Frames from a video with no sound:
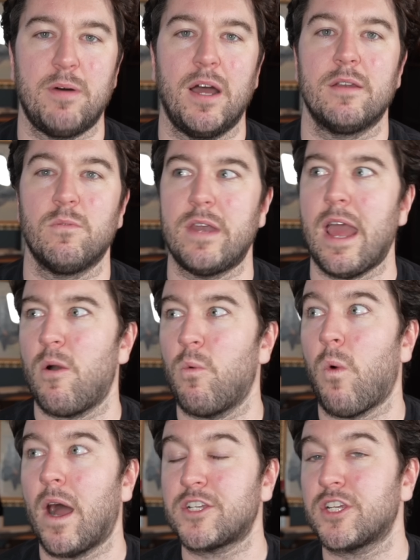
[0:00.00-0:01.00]
But now
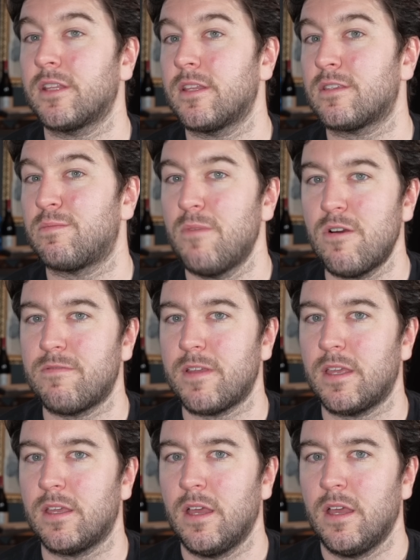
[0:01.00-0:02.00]
watching this
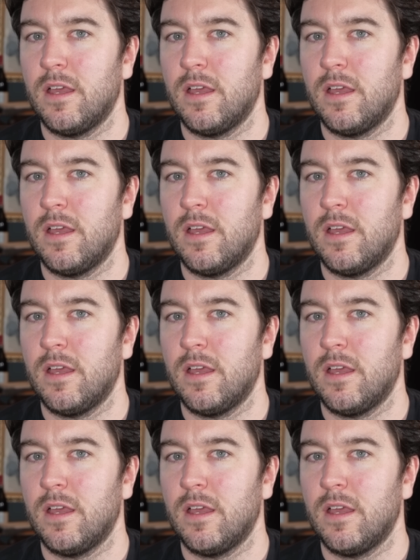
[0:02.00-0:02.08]
movie,